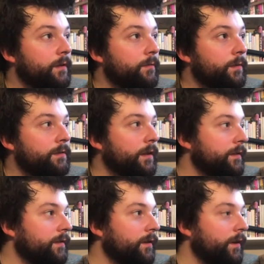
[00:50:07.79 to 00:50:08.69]
what day
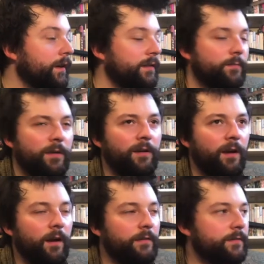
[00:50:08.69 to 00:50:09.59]
is it? Oh, yeah, it's Monday,
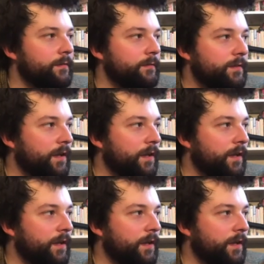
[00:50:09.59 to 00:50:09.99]
obviously. See you